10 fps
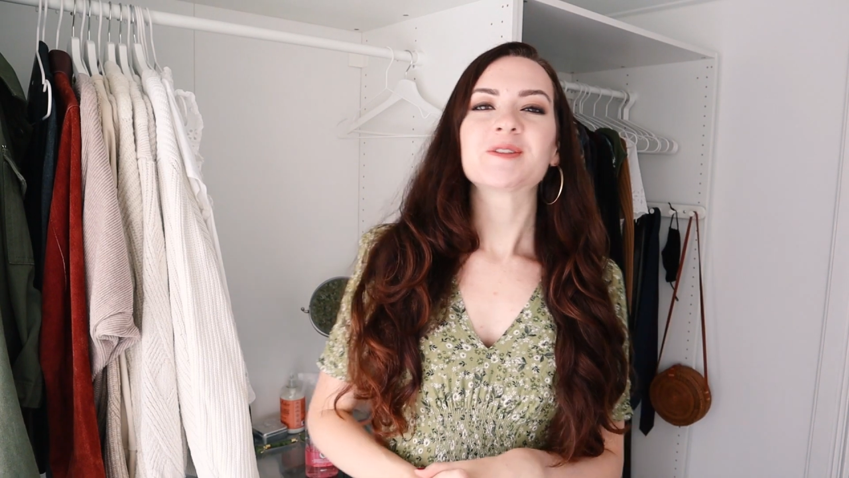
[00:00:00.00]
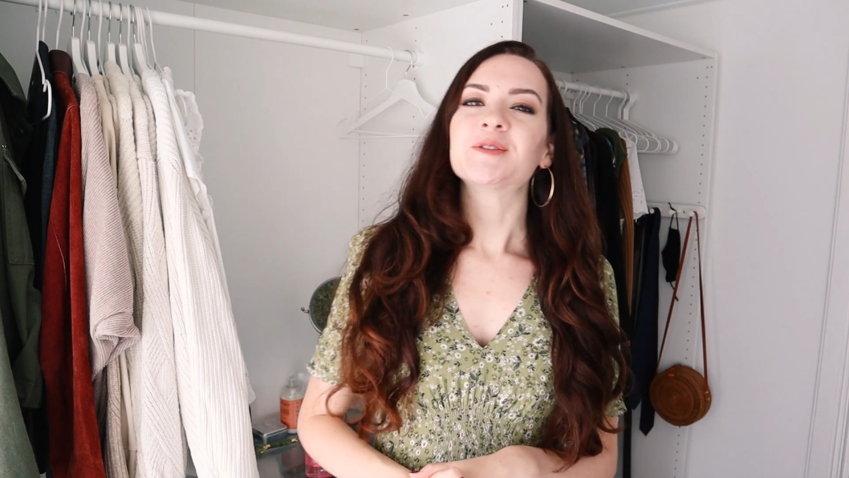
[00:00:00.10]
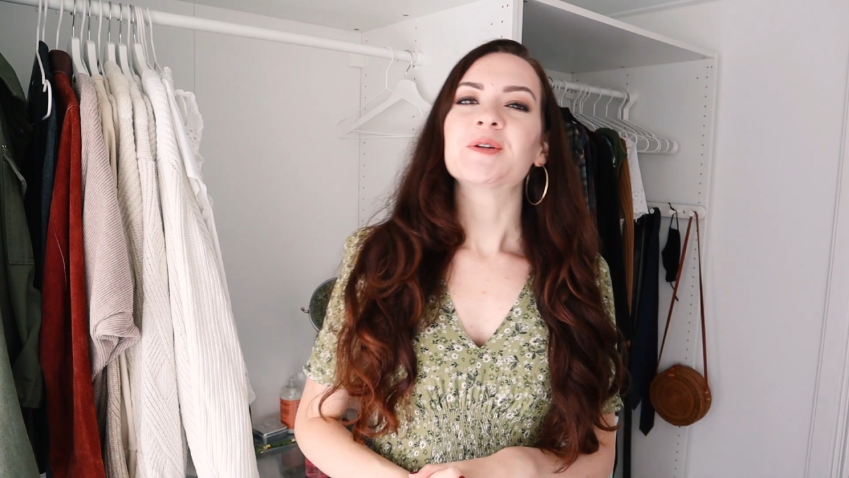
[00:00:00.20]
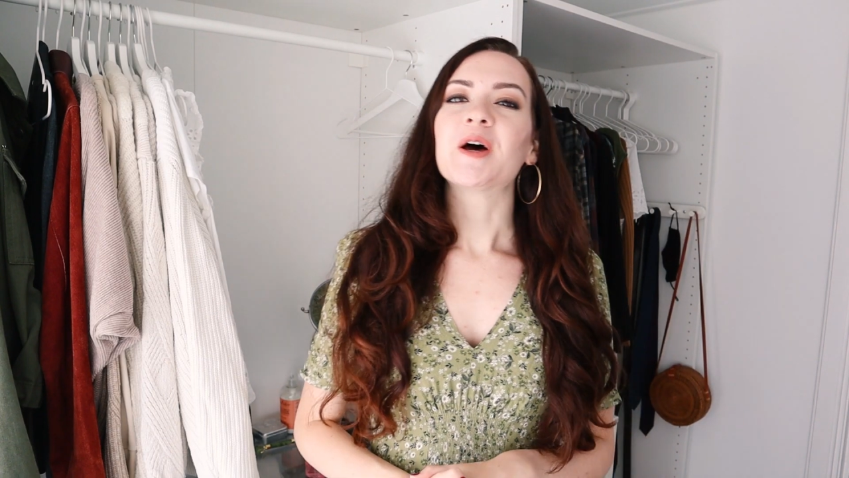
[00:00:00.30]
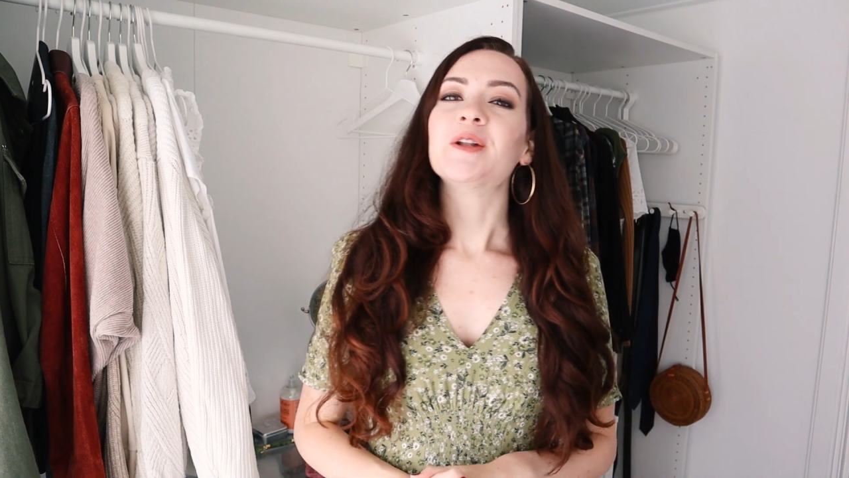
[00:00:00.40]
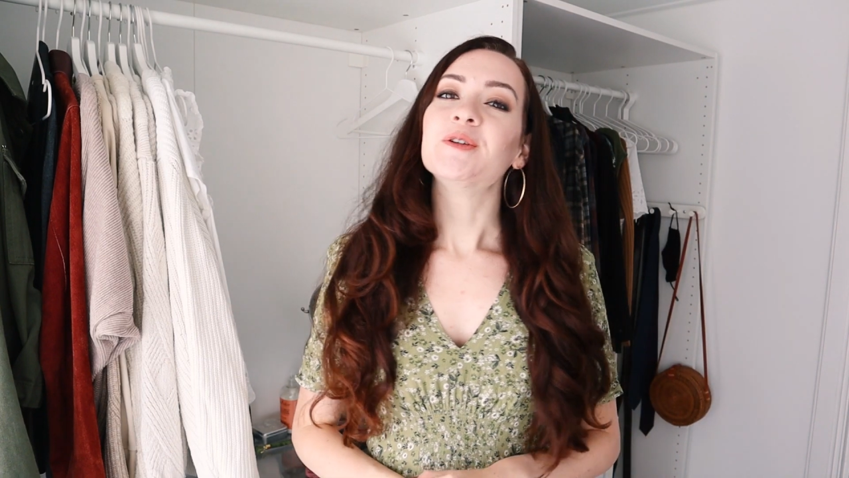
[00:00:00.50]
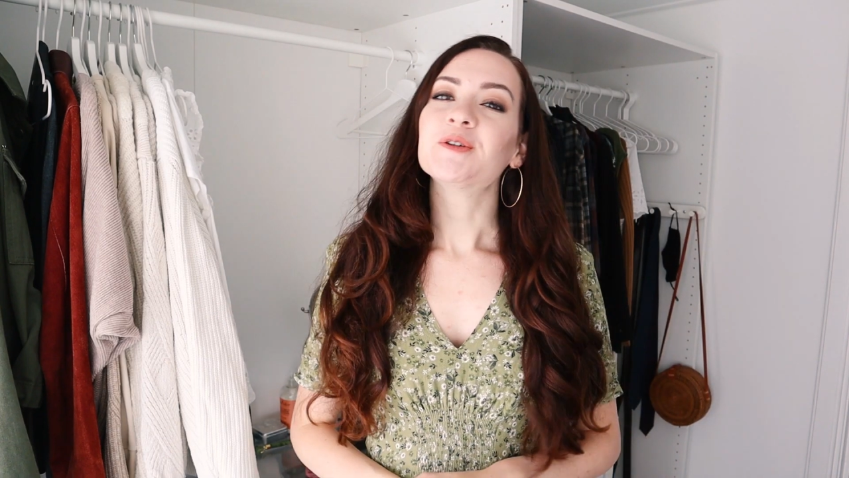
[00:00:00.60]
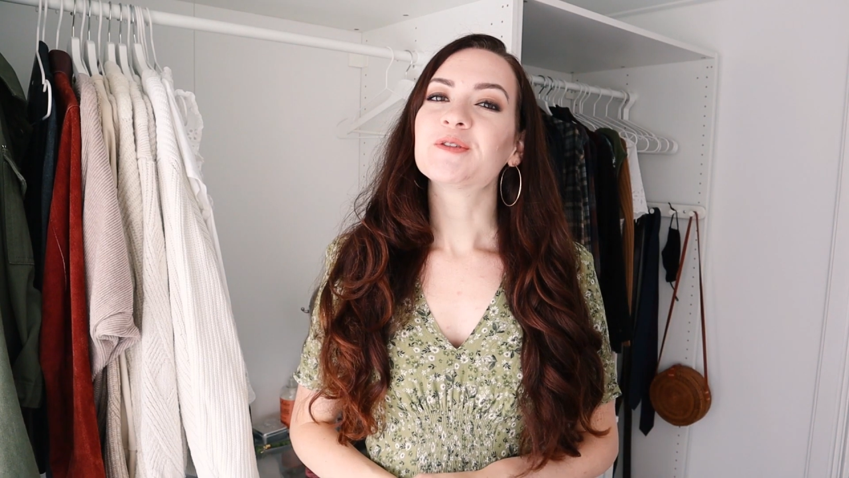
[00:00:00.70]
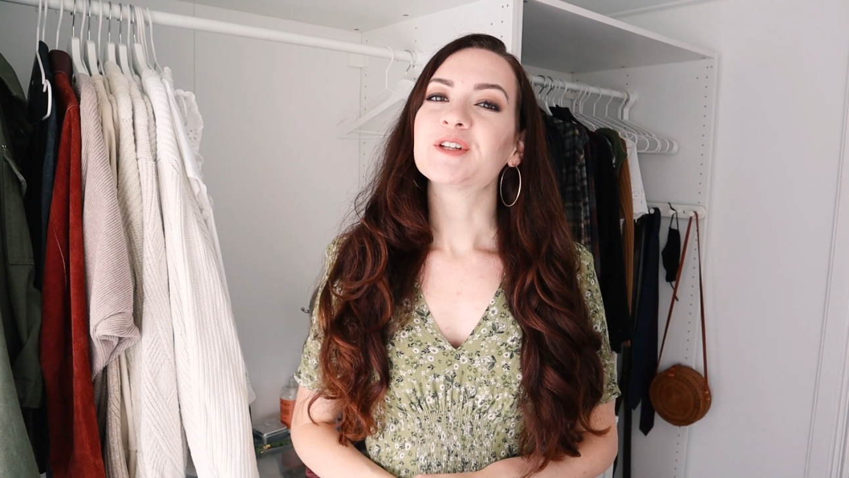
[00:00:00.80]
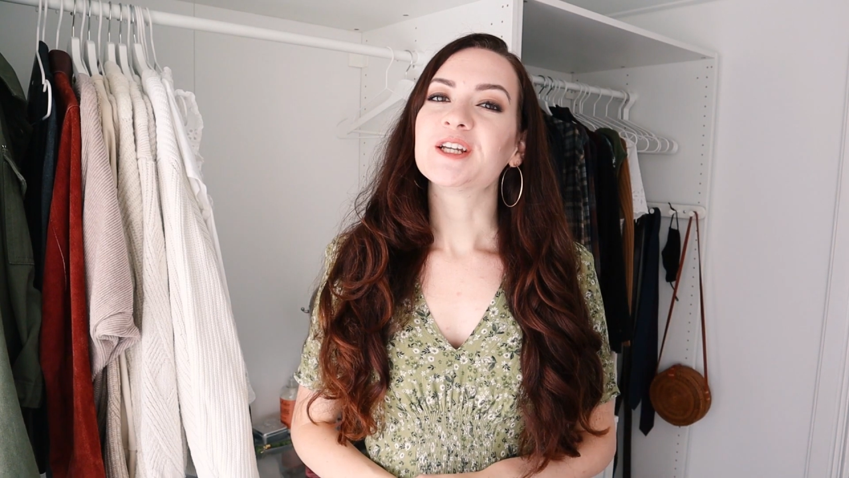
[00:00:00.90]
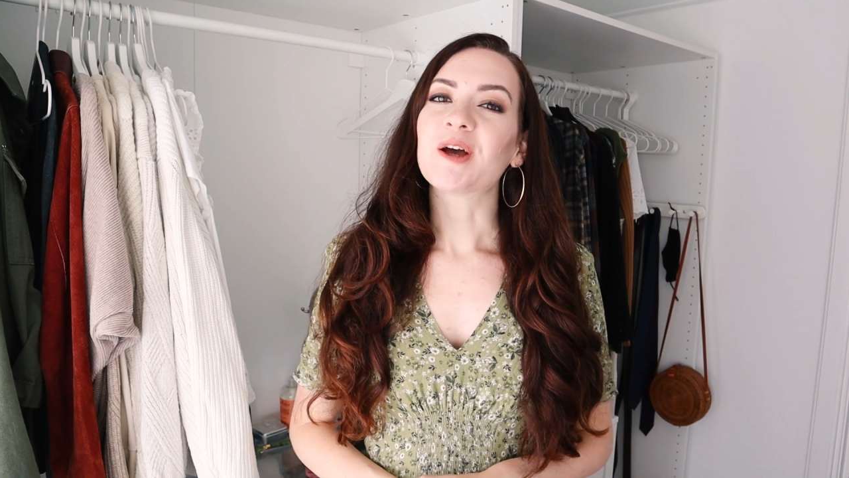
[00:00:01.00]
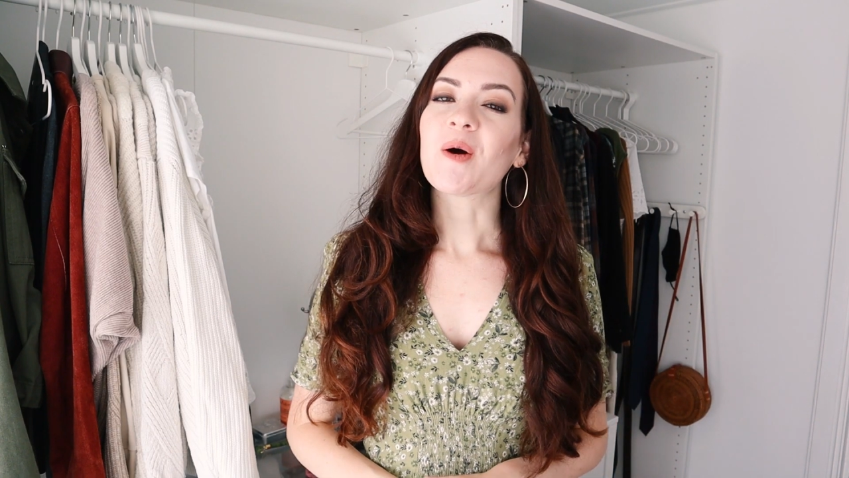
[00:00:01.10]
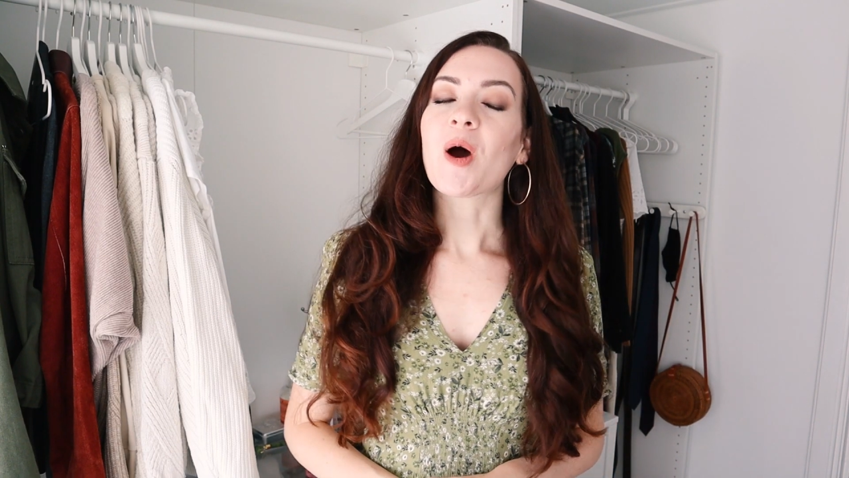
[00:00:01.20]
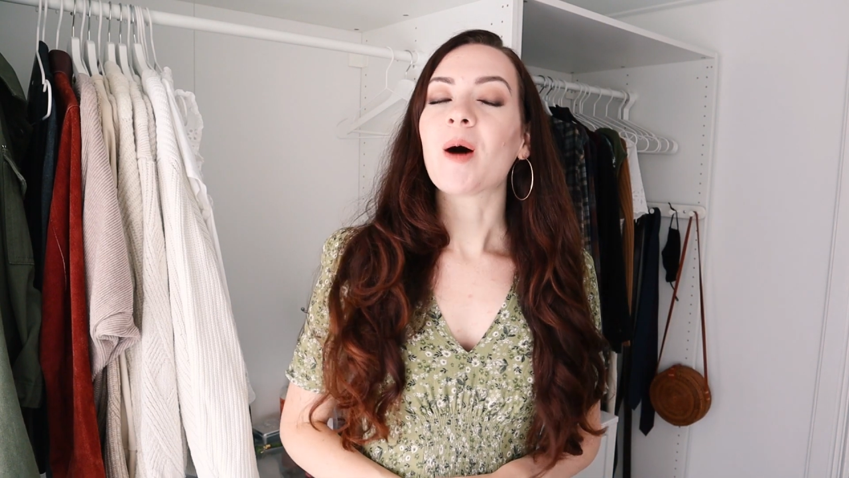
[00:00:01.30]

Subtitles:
to a new video